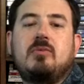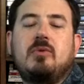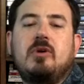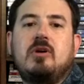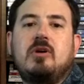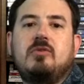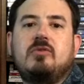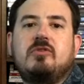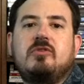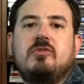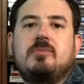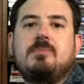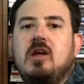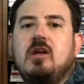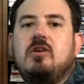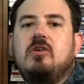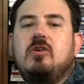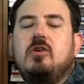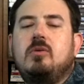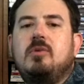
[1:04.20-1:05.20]
of Thrones.
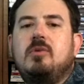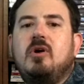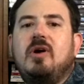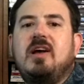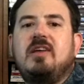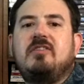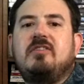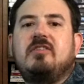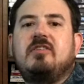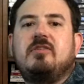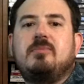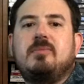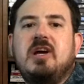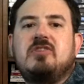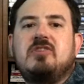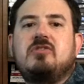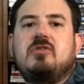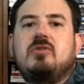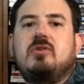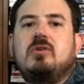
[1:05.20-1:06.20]
And Kubo has this
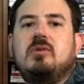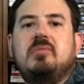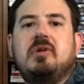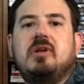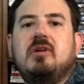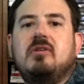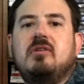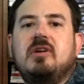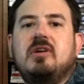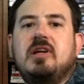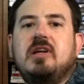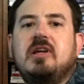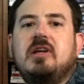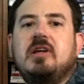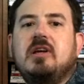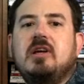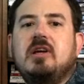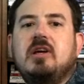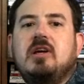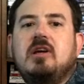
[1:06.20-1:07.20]
magical
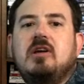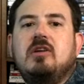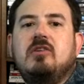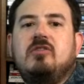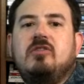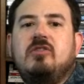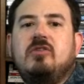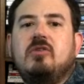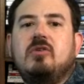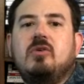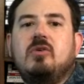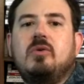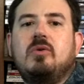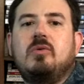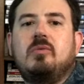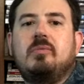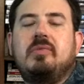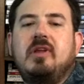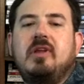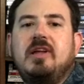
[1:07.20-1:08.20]
ability
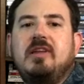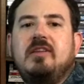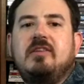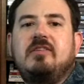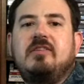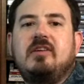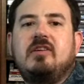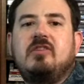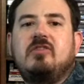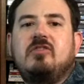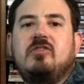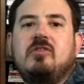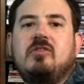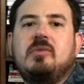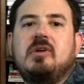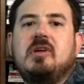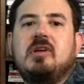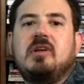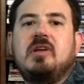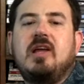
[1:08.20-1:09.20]
to play this
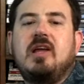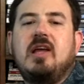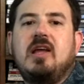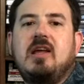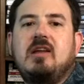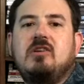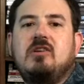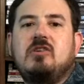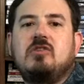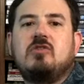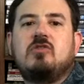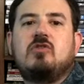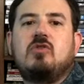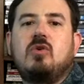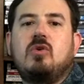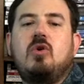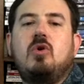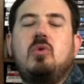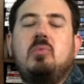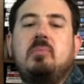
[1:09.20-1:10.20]
instrument and
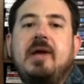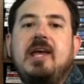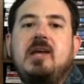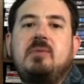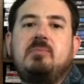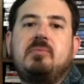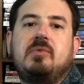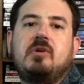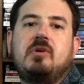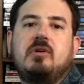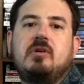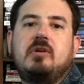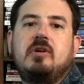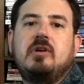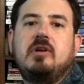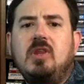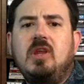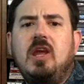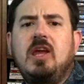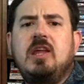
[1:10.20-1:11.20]
control paper.
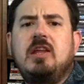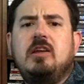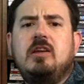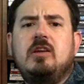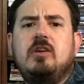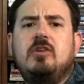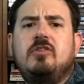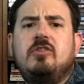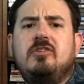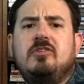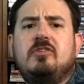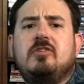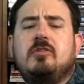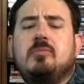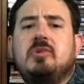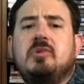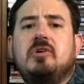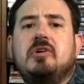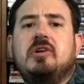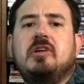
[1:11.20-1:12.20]
And he uses
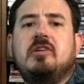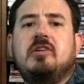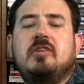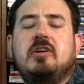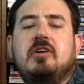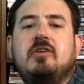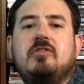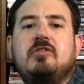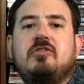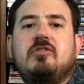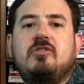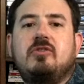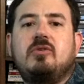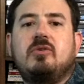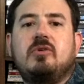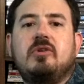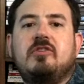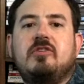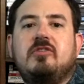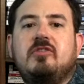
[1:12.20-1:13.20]
this ability to tell
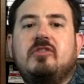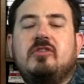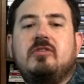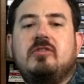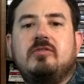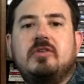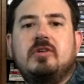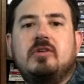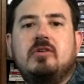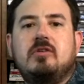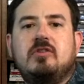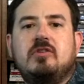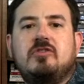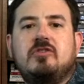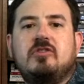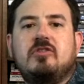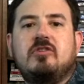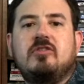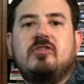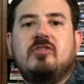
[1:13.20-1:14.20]
stories to the
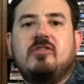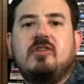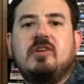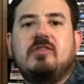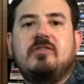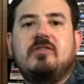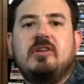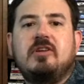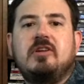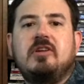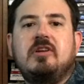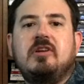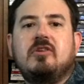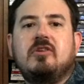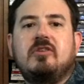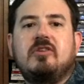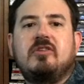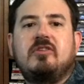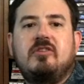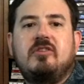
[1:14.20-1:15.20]
villagers living
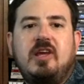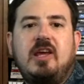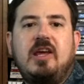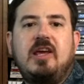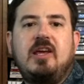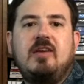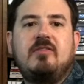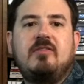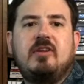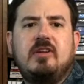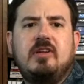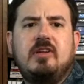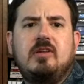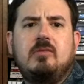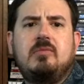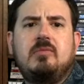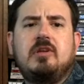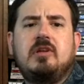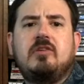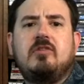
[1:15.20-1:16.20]
near this cave that
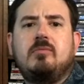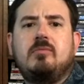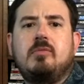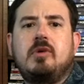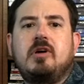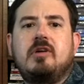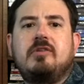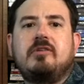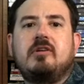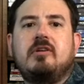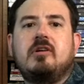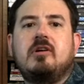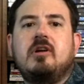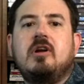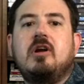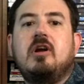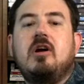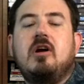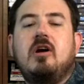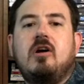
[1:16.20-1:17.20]
him and his mother
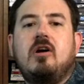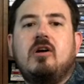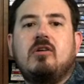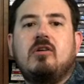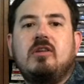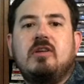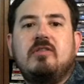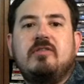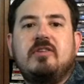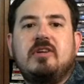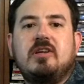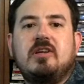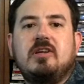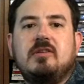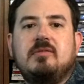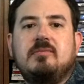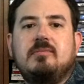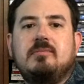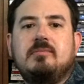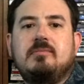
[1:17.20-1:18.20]
are living
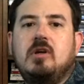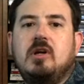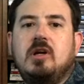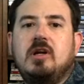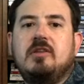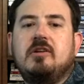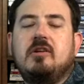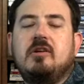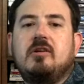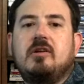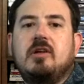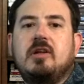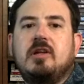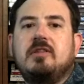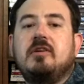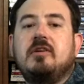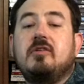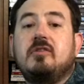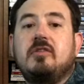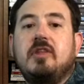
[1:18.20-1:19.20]
in.
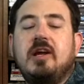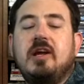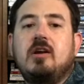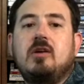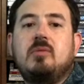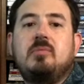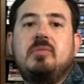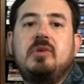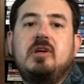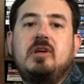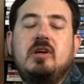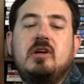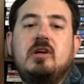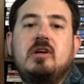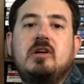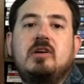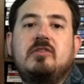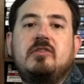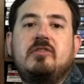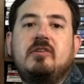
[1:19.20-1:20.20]
And they're there
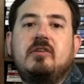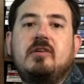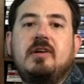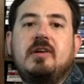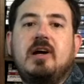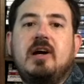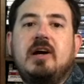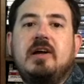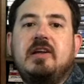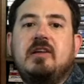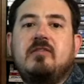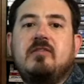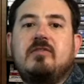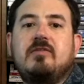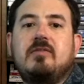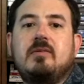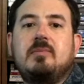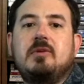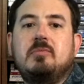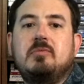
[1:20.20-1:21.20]
because they're in hiding
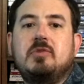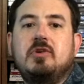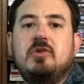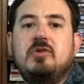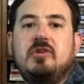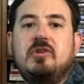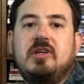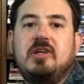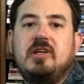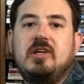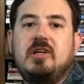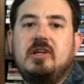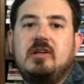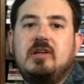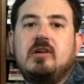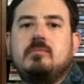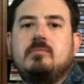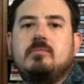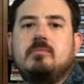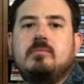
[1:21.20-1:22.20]
from the Moon King.
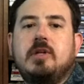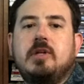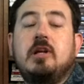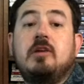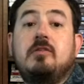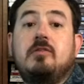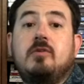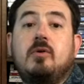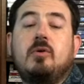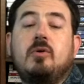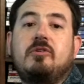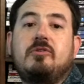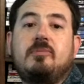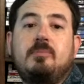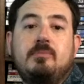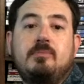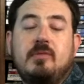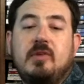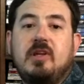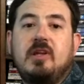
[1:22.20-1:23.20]
And of
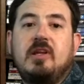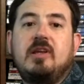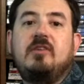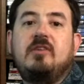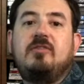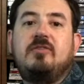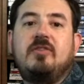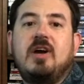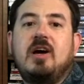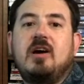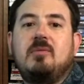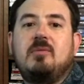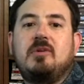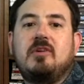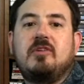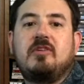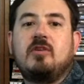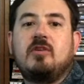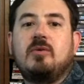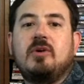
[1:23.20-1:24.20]
course, he's
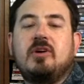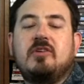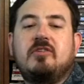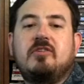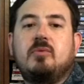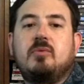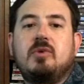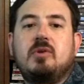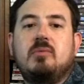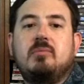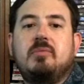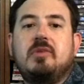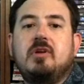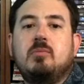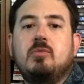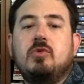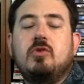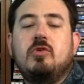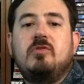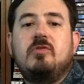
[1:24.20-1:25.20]
found, because otherwise there wouldn't
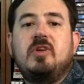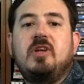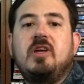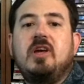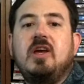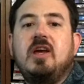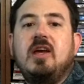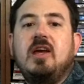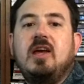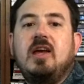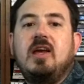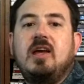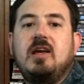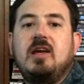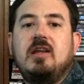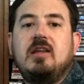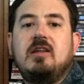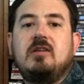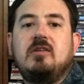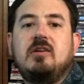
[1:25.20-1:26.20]
be a movie.
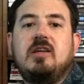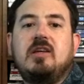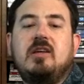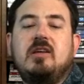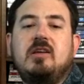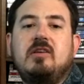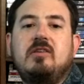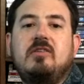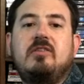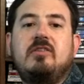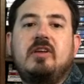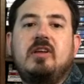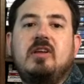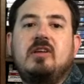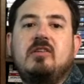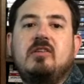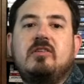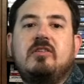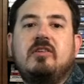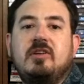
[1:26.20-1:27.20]
And the king
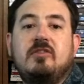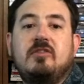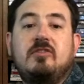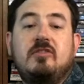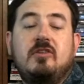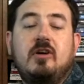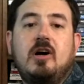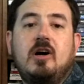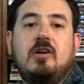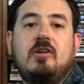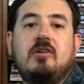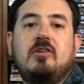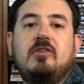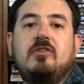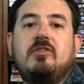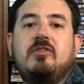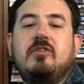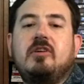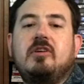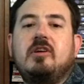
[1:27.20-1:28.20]
sends his
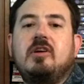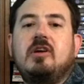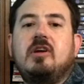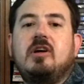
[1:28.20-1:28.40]
daughters,